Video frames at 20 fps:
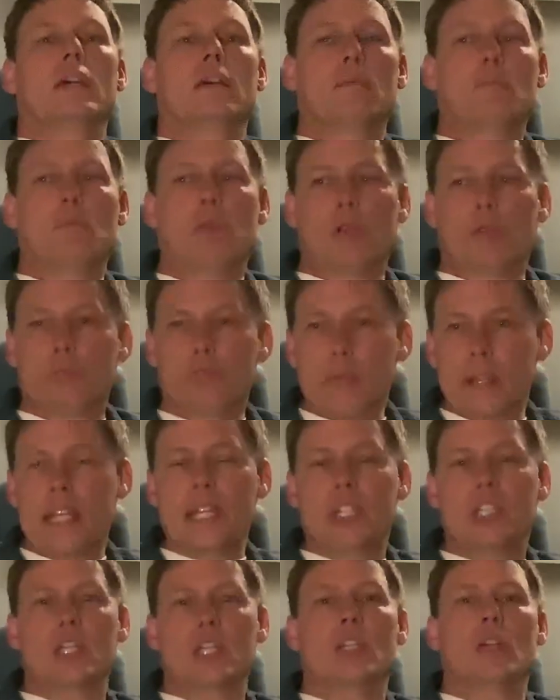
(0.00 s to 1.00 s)
more
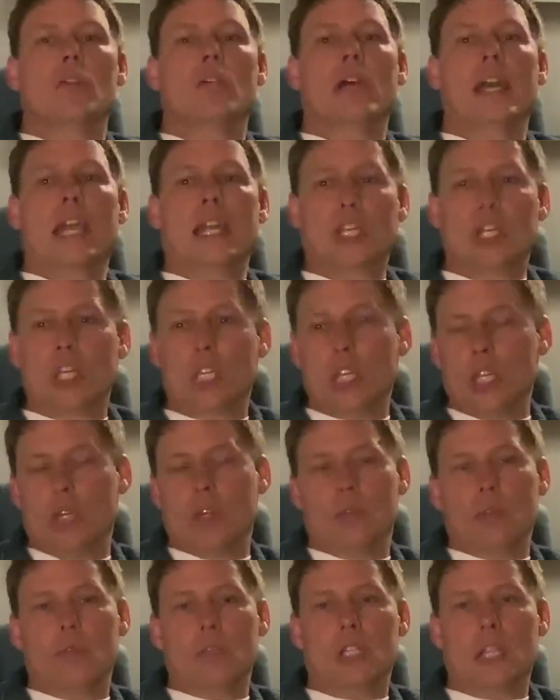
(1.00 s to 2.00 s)
regional, and
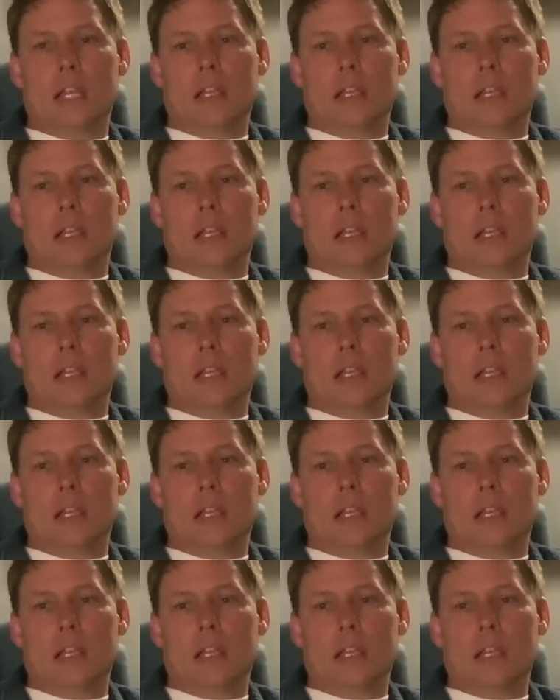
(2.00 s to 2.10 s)
huge.